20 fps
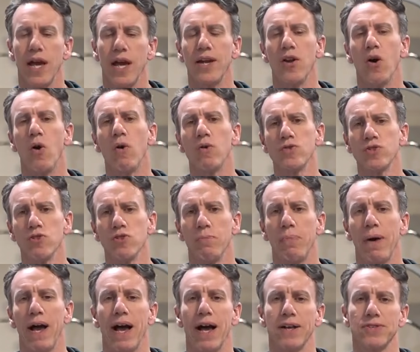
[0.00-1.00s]
and also
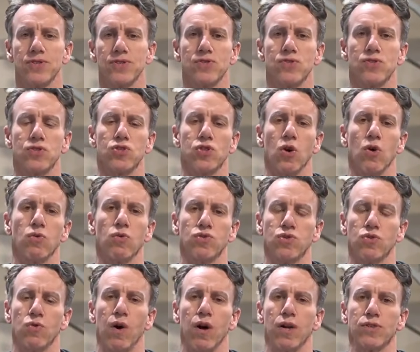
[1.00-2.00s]
passes the toe
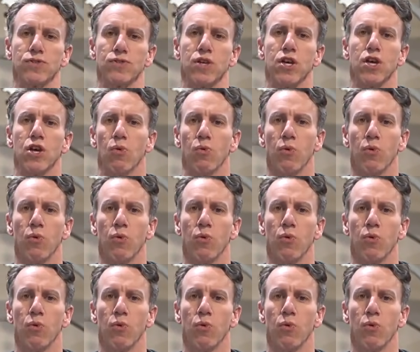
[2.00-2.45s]
squats